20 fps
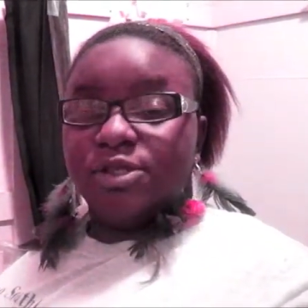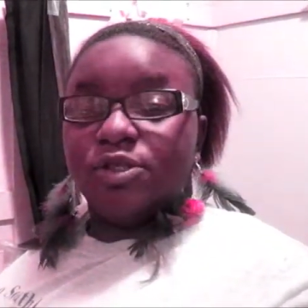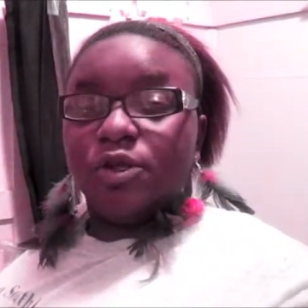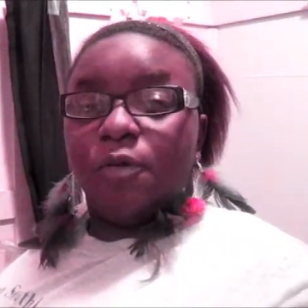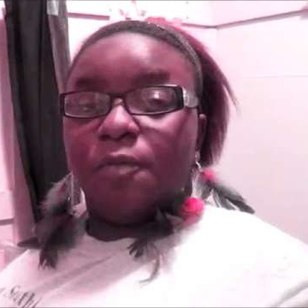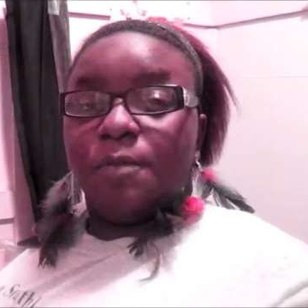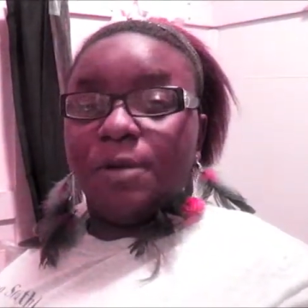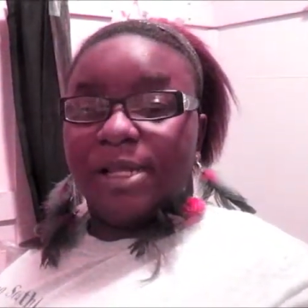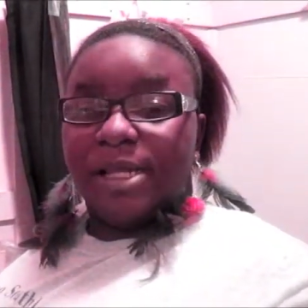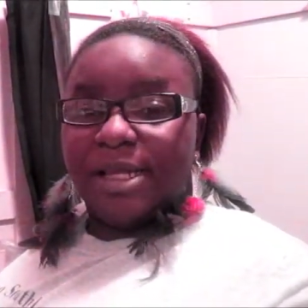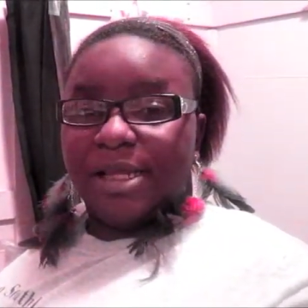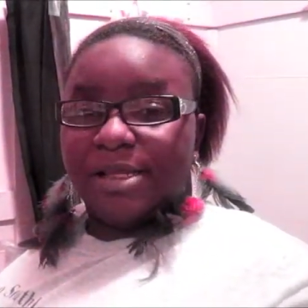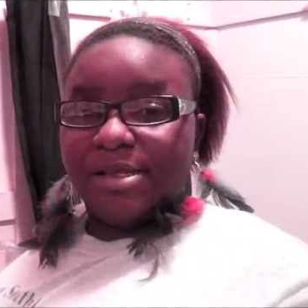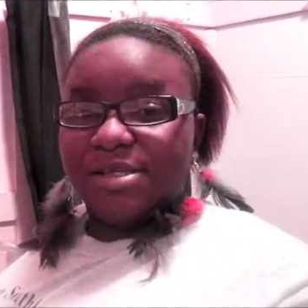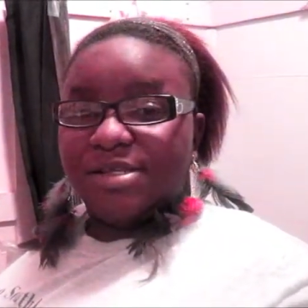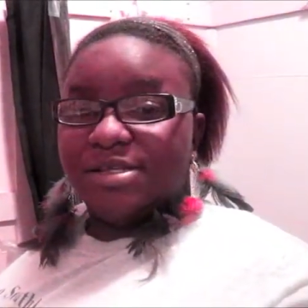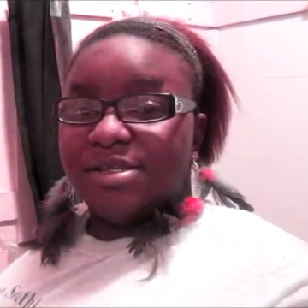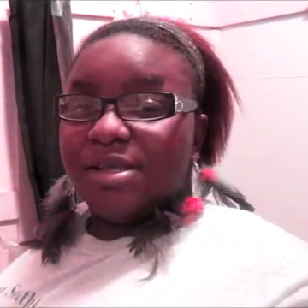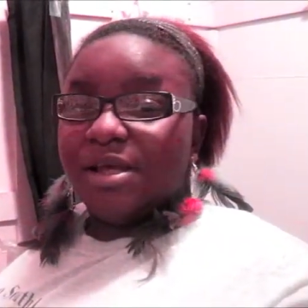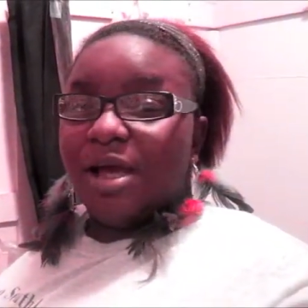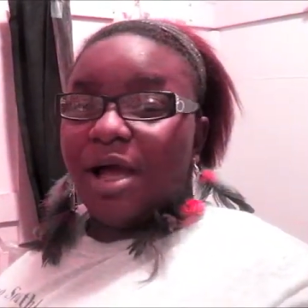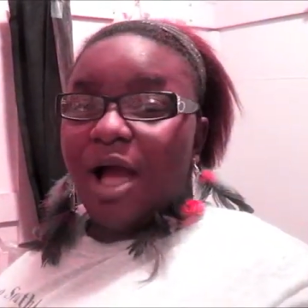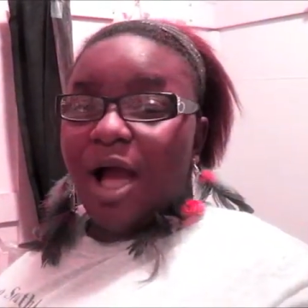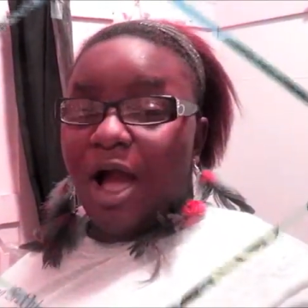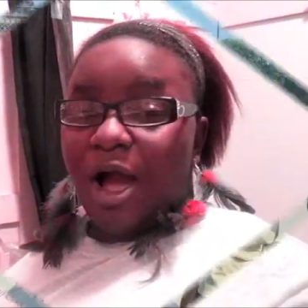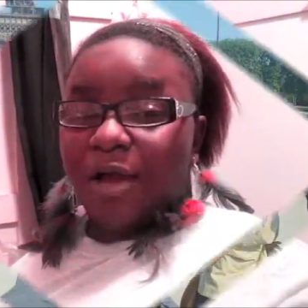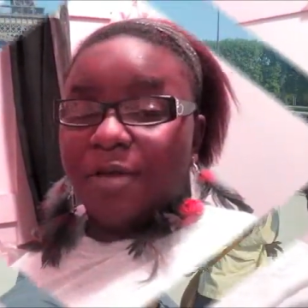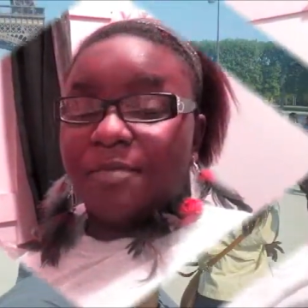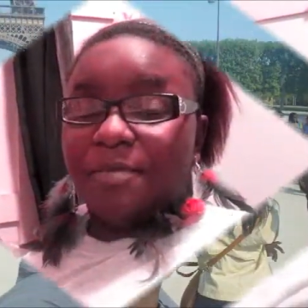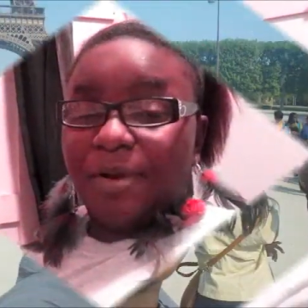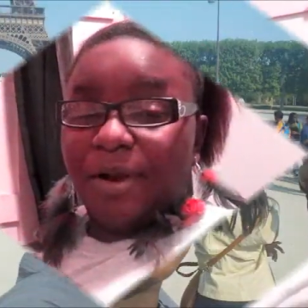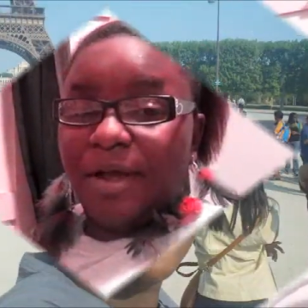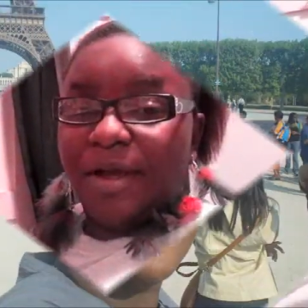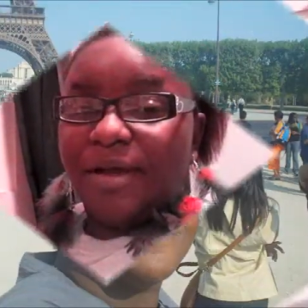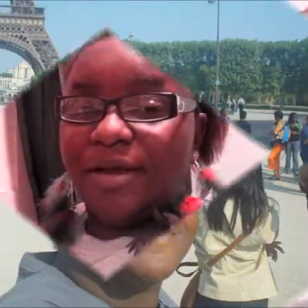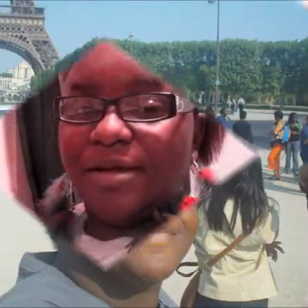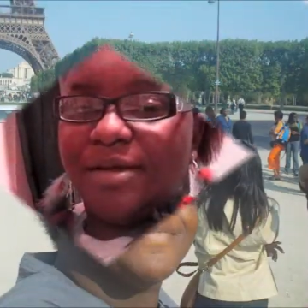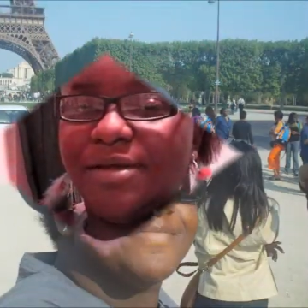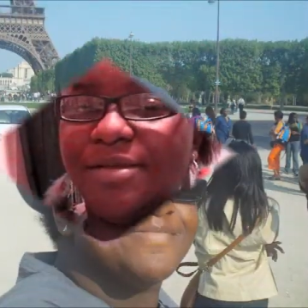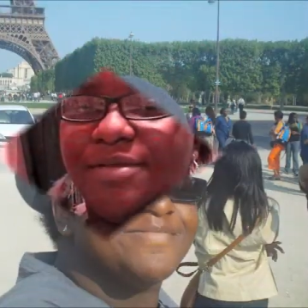So please,
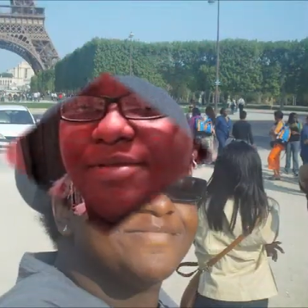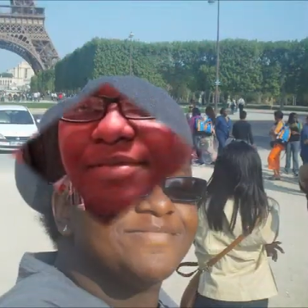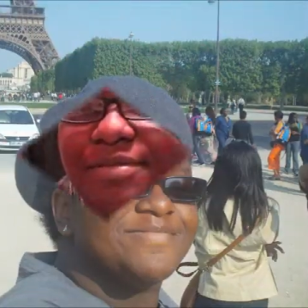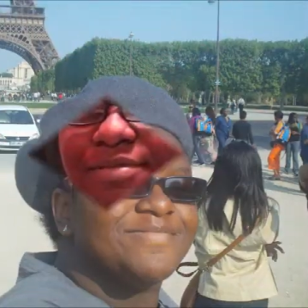unplug.